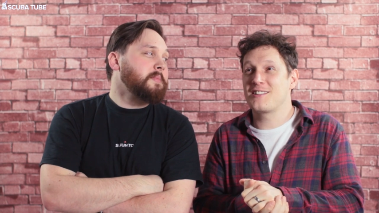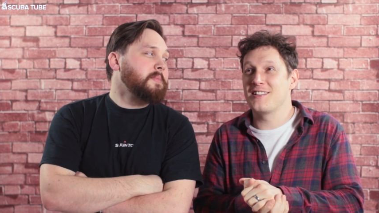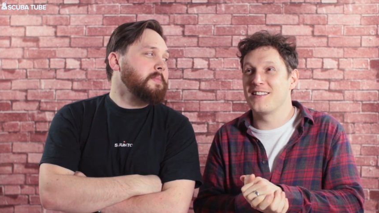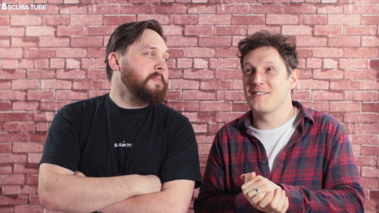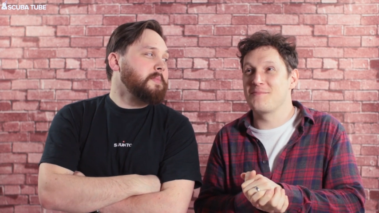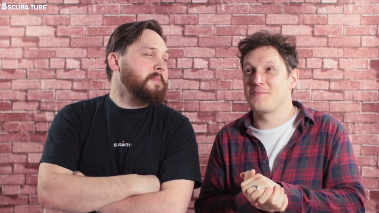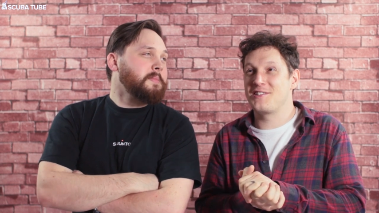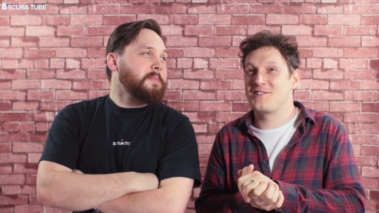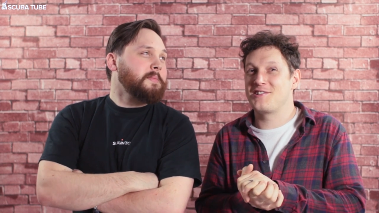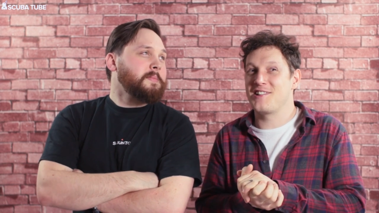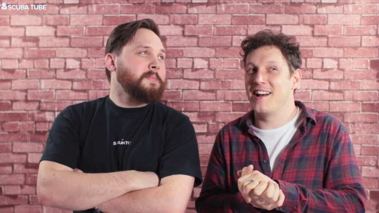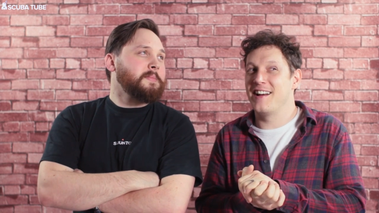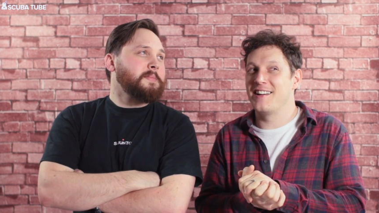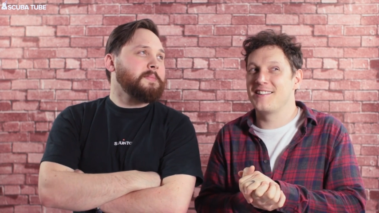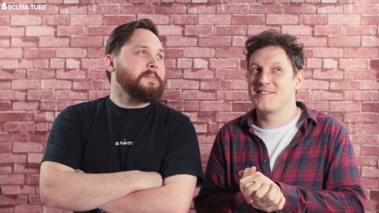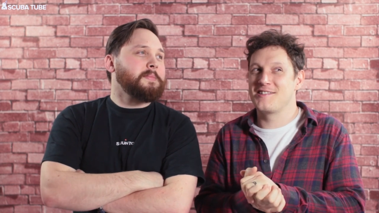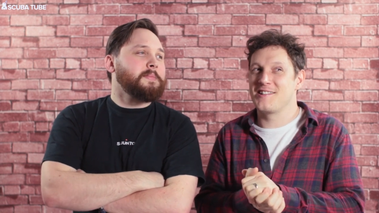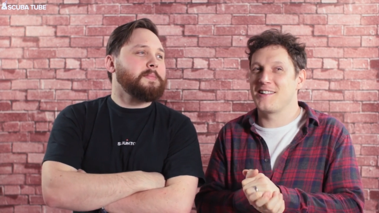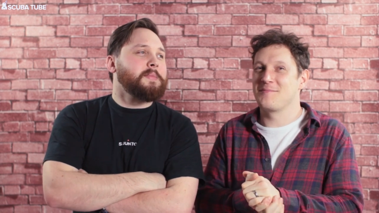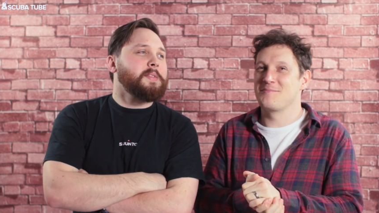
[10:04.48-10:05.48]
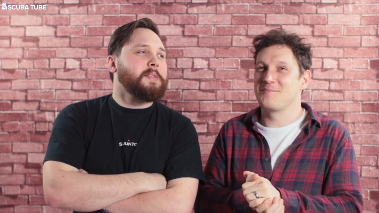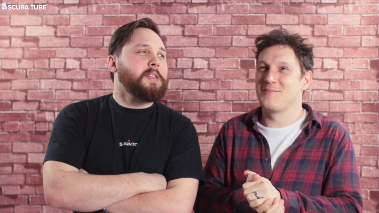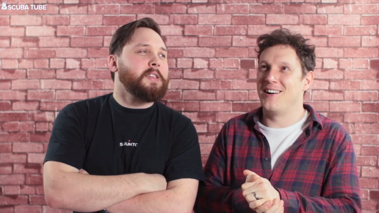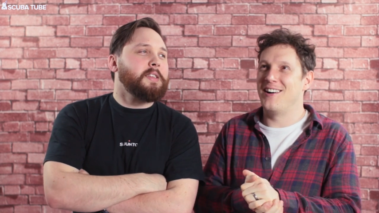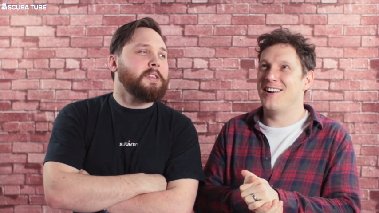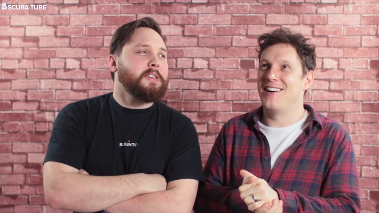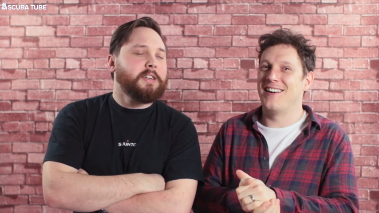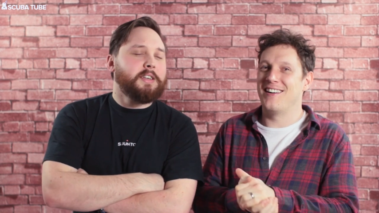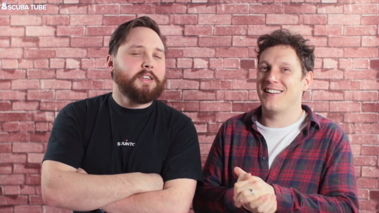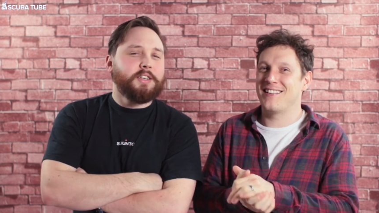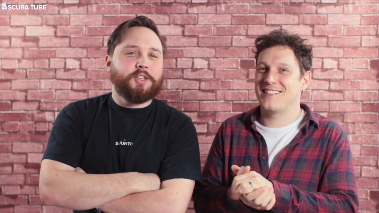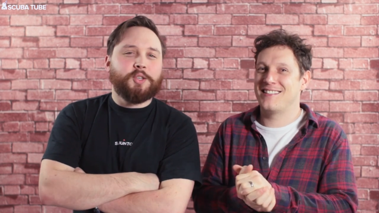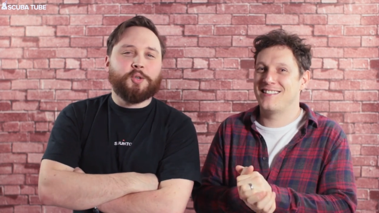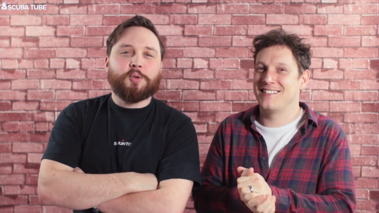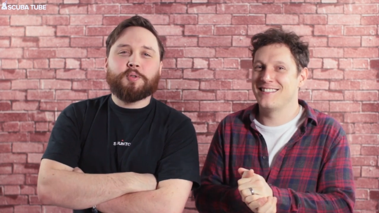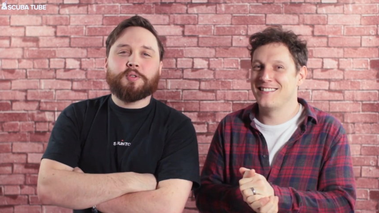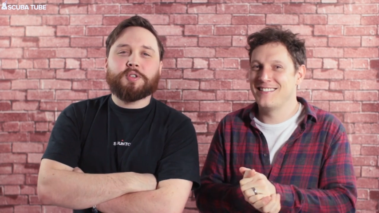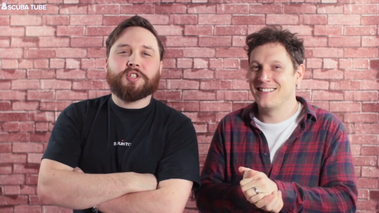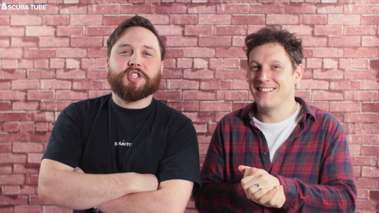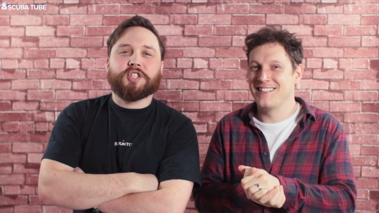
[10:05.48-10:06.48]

Speaker 1: going to be changing, Mark. Your